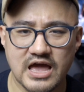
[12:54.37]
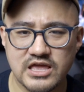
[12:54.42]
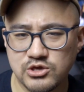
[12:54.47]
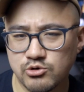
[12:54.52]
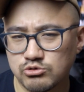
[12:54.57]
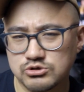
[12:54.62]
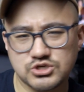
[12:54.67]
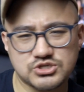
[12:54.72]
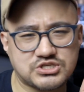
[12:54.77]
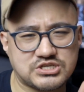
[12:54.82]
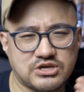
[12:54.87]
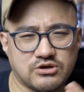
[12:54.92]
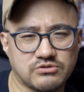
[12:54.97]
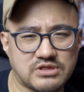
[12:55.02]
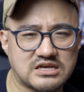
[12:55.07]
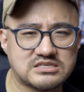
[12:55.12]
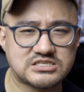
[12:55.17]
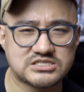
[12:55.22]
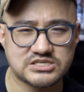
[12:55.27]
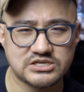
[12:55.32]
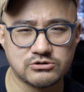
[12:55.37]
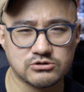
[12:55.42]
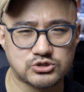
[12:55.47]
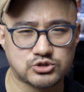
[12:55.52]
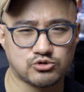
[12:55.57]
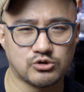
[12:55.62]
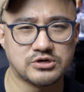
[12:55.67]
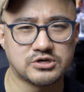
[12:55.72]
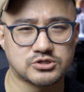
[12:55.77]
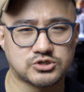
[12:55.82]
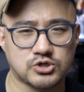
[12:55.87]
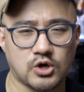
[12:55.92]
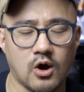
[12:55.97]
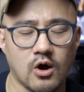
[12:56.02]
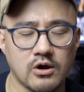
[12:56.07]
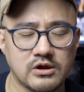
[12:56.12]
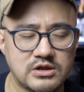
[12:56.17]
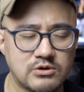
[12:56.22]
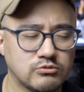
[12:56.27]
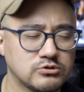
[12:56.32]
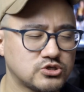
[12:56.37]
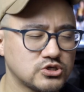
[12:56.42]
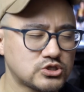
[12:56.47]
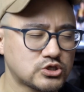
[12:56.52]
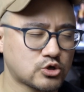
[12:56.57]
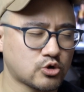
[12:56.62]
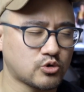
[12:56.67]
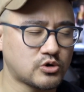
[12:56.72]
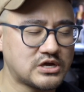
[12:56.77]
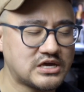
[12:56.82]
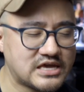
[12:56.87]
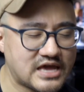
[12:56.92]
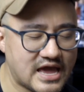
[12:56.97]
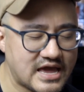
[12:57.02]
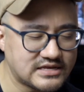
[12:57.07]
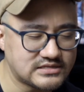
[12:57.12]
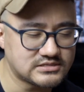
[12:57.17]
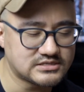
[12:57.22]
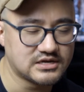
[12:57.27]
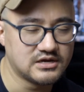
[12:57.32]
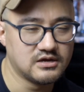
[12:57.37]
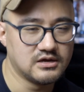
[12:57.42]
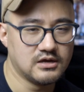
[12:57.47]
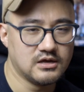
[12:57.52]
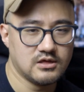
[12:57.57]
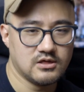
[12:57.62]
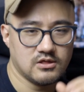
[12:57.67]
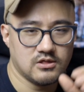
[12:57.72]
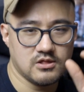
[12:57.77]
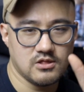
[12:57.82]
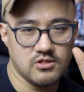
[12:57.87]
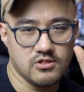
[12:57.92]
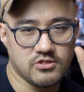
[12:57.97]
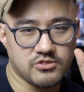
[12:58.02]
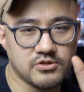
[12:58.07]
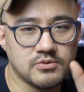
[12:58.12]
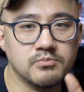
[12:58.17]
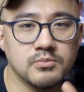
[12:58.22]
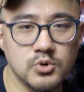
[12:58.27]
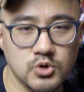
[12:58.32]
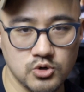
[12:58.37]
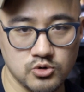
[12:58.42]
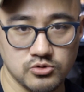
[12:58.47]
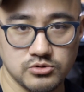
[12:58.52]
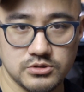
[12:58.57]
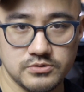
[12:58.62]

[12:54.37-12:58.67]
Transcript: And you would just hear that steel string guitar, and it would just create the mood.